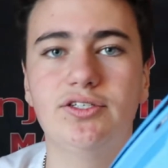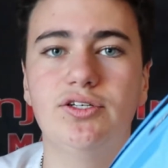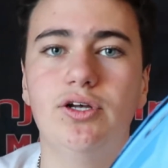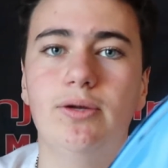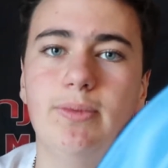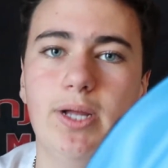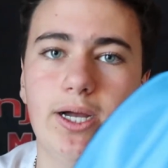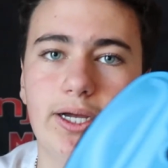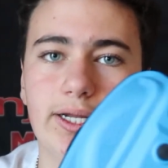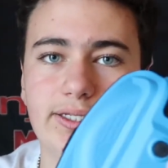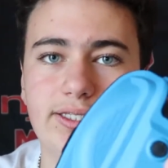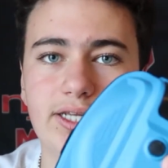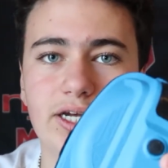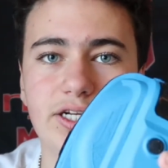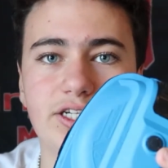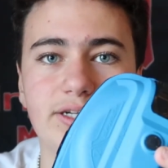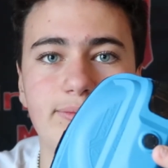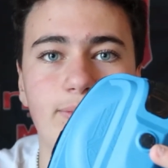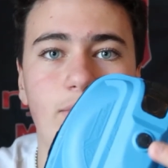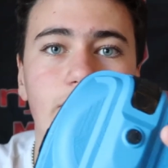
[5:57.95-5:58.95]
so I'm not gonna
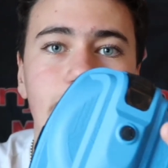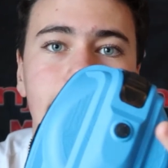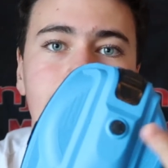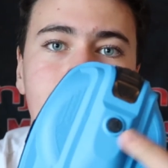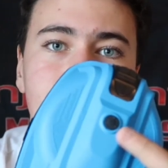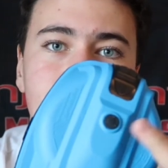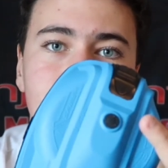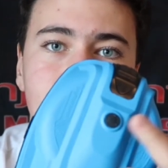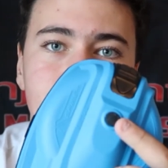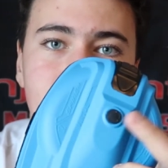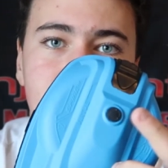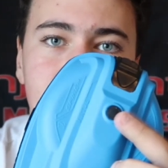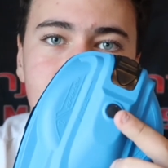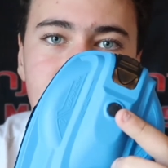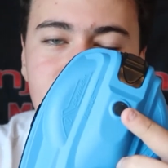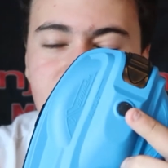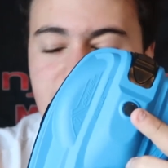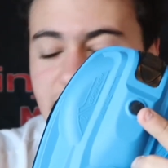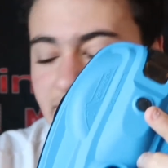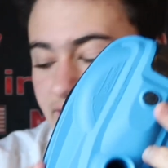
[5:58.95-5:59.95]
touch it. But all you gotta do is
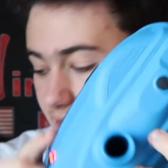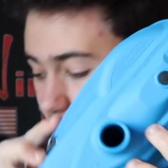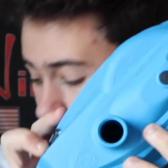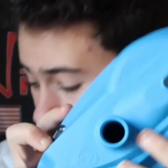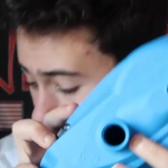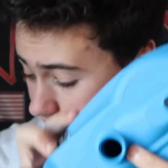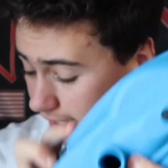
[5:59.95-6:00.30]
touch this.